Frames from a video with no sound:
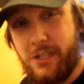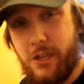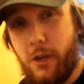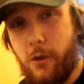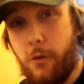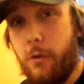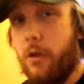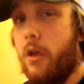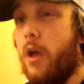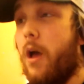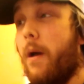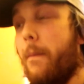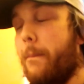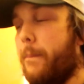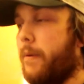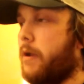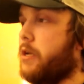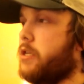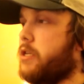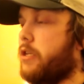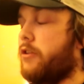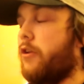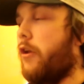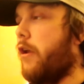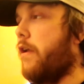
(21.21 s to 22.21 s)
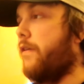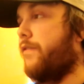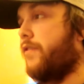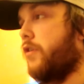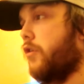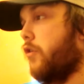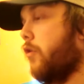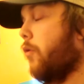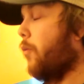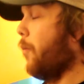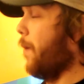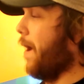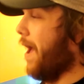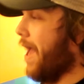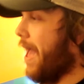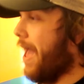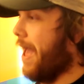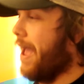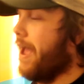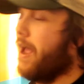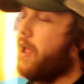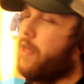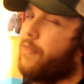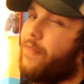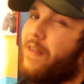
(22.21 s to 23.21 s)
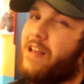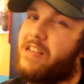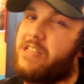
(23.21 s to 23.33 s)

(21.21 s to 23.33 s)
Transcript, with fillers: to do because I don't know if you're aware,